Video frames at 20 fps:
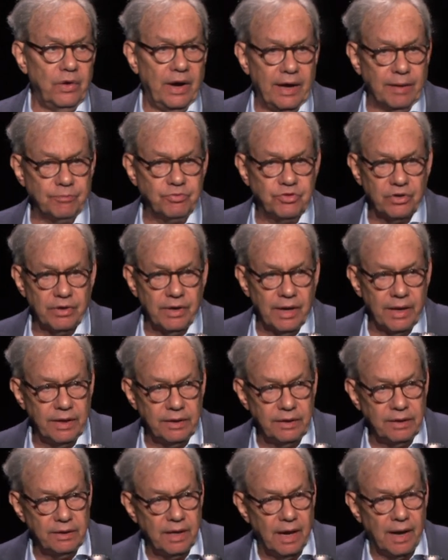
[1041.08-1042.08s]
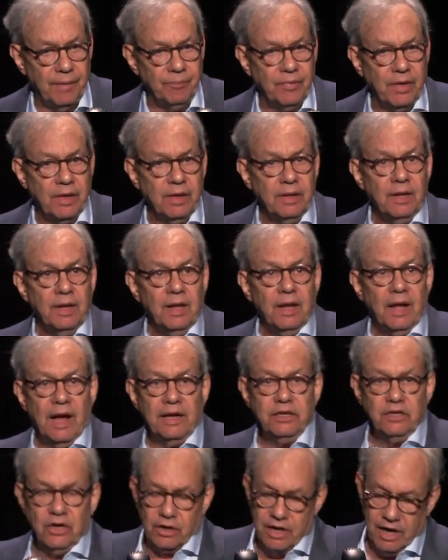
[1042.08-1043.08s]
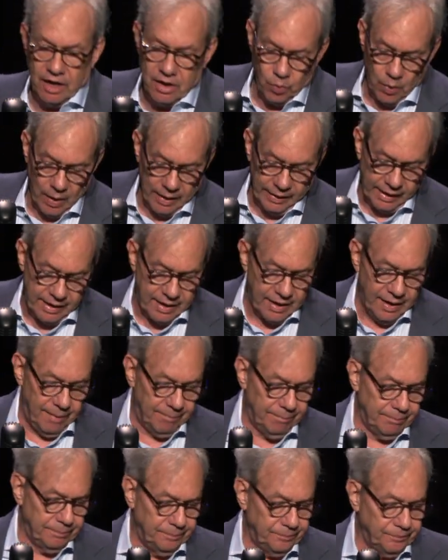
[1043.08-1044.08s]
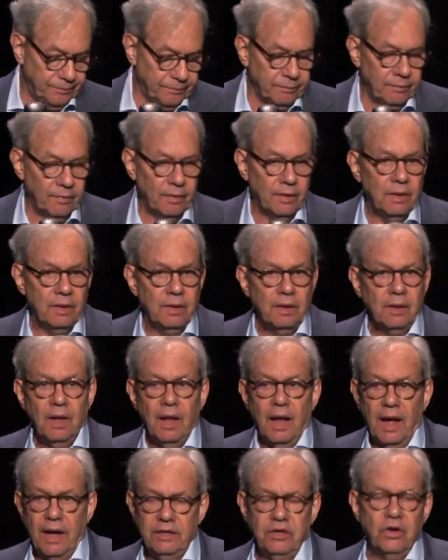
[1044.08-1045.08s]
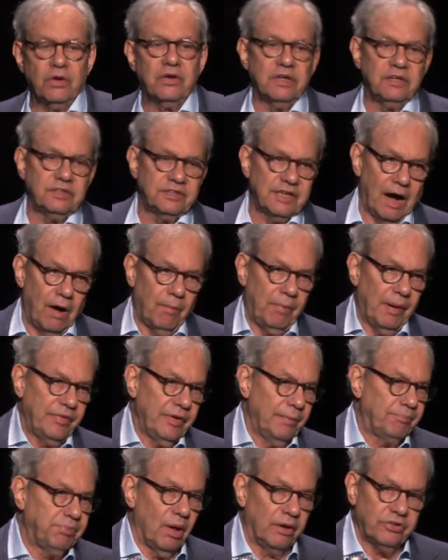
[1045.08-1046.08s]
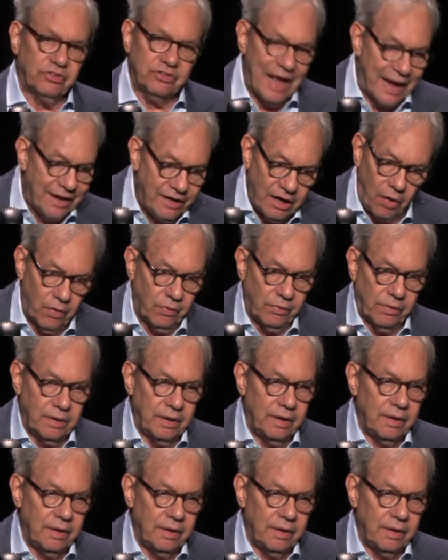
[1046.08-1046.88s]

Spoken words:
Hampshire, and you're going to want to come, and you can tell by the applause, they don't.